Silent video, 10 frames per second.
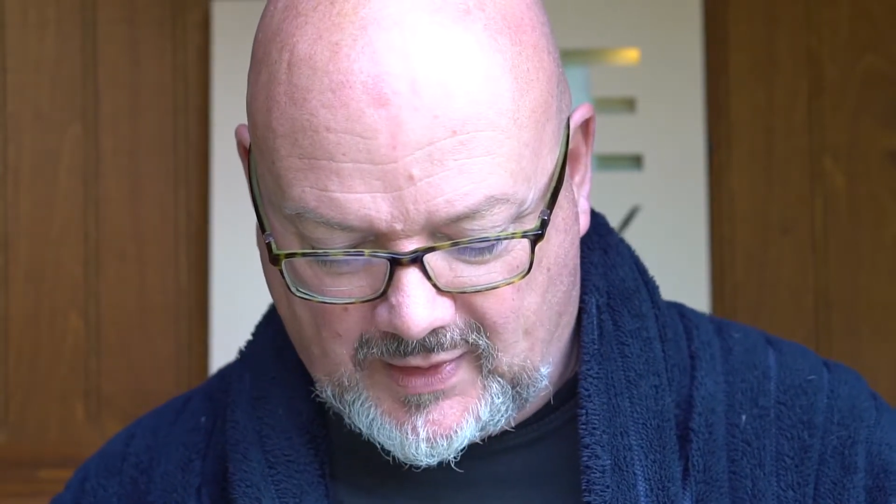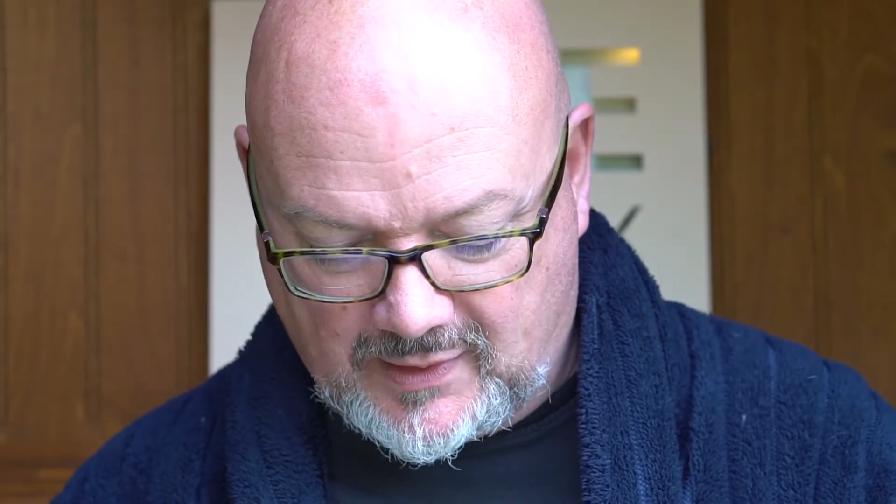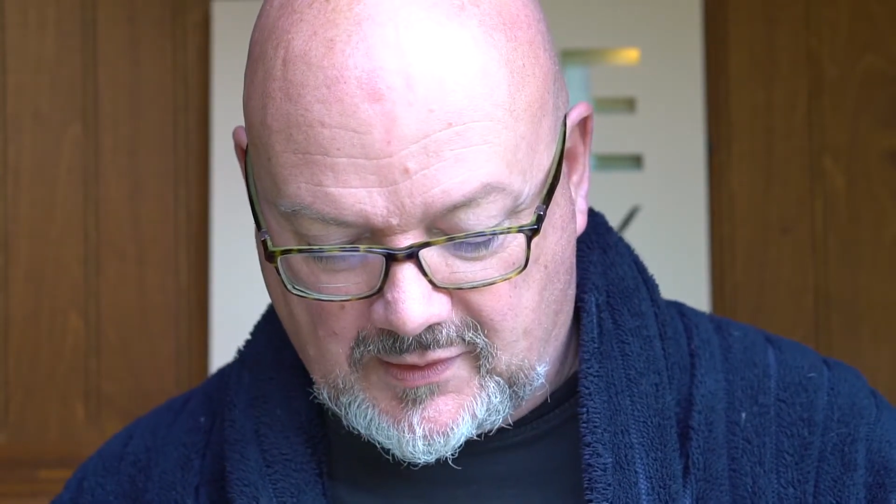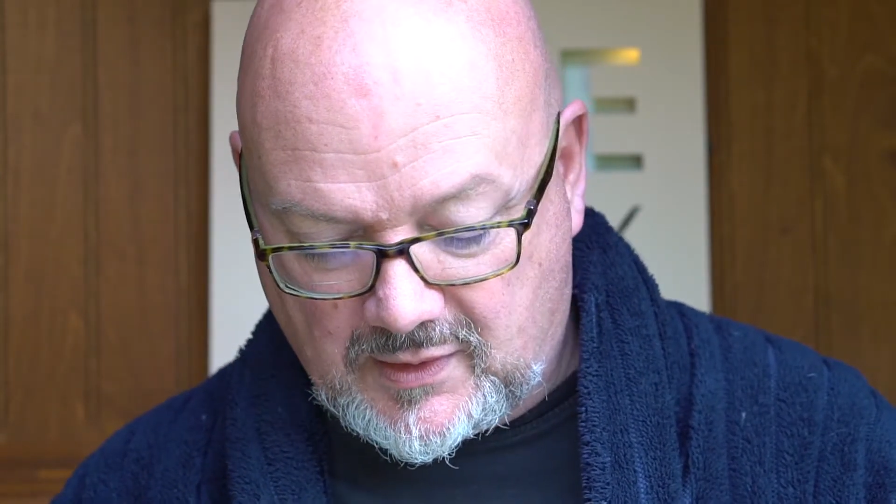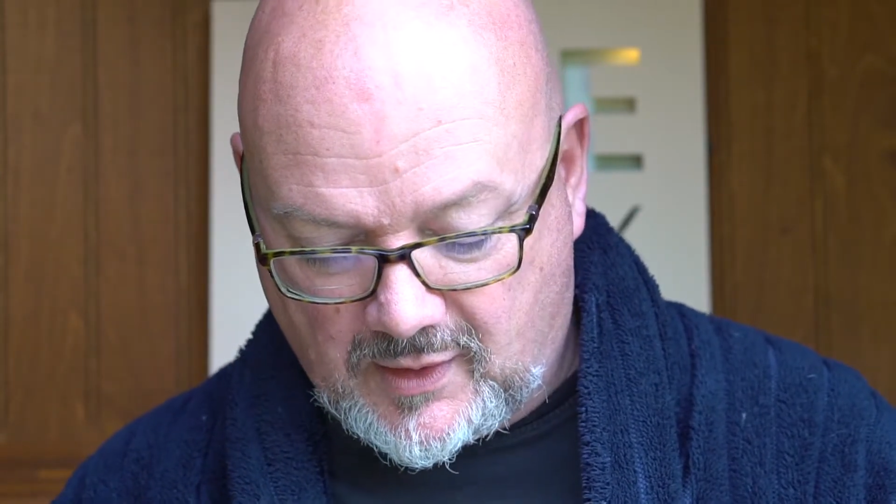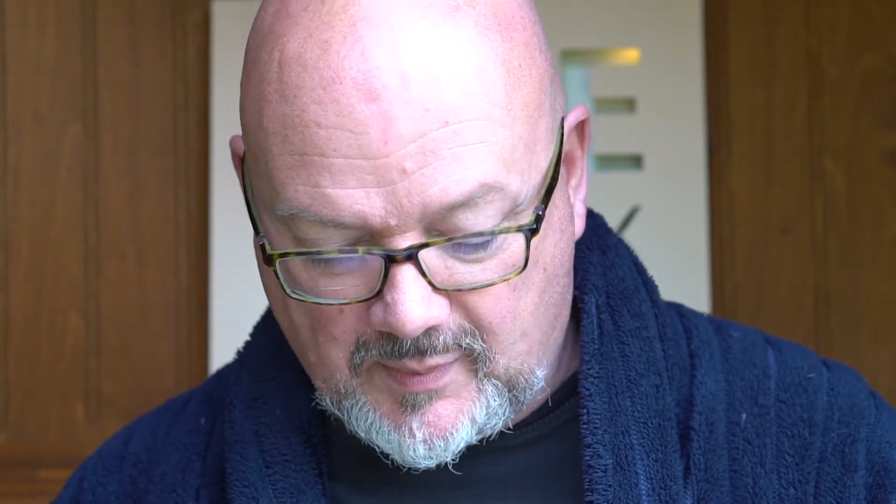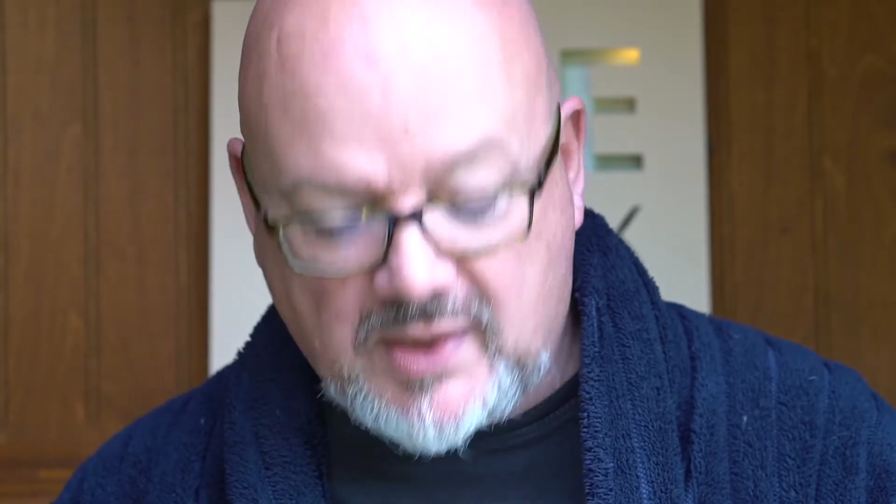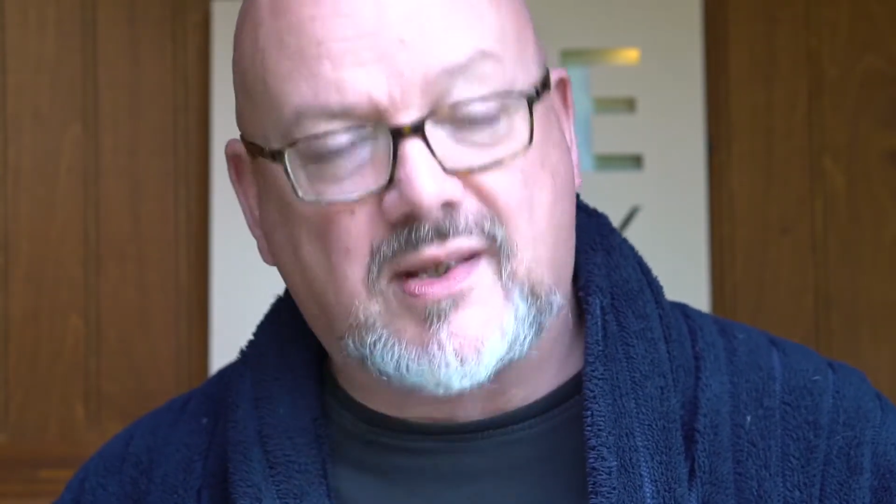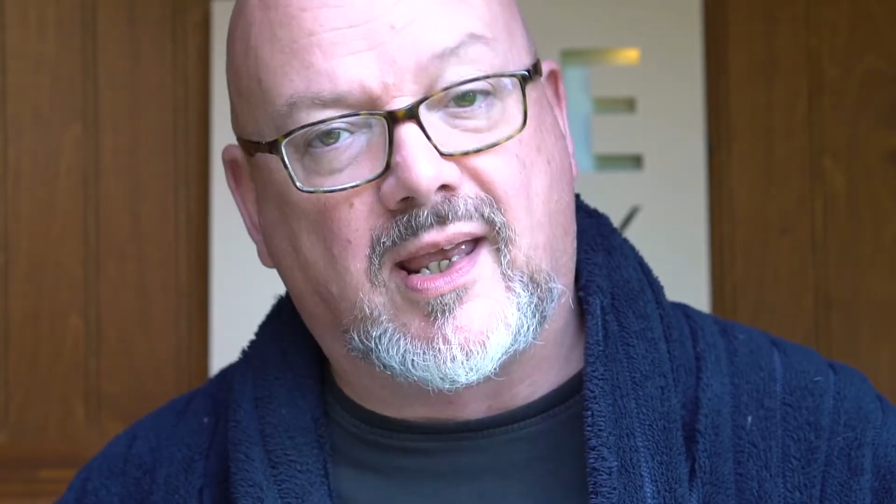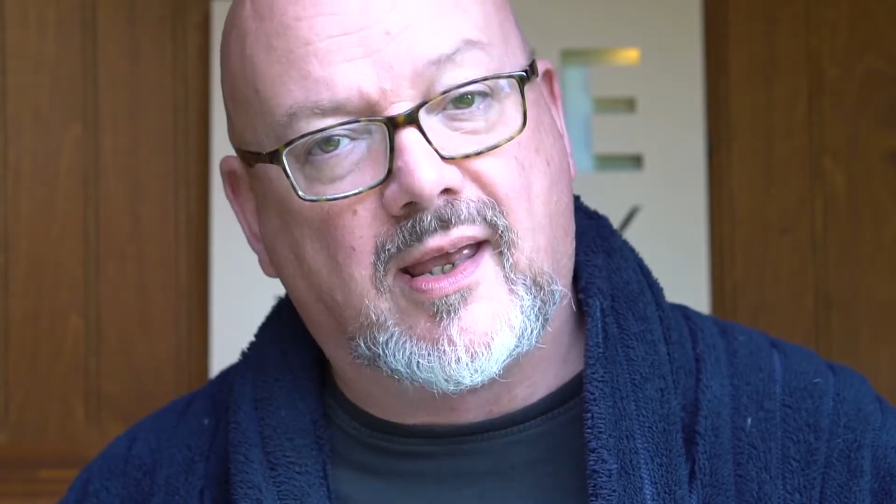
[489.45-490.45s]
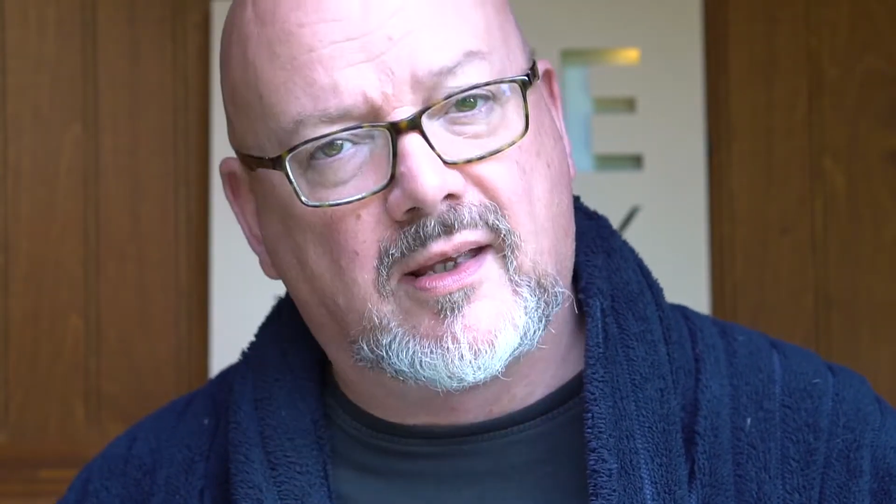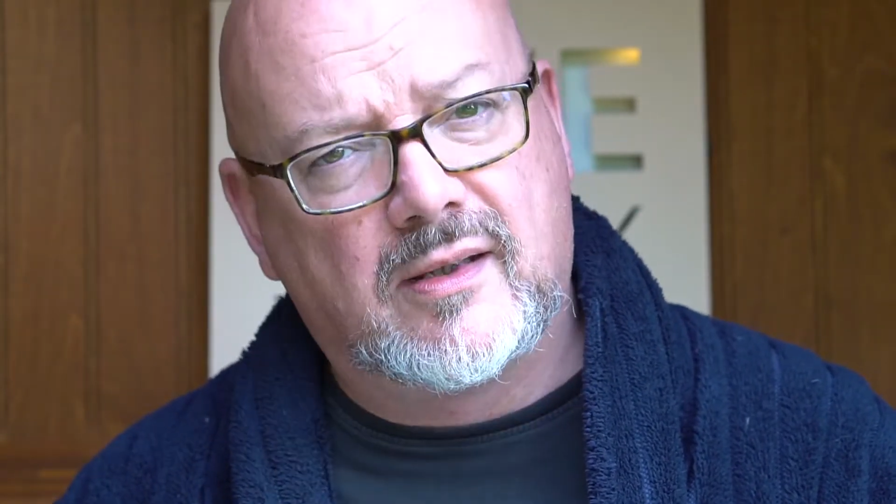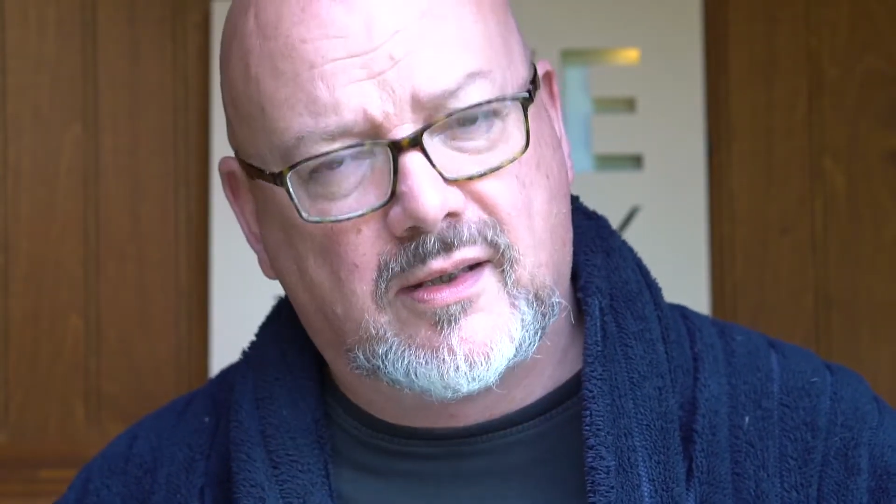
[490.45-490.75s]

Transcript: There's a time to tear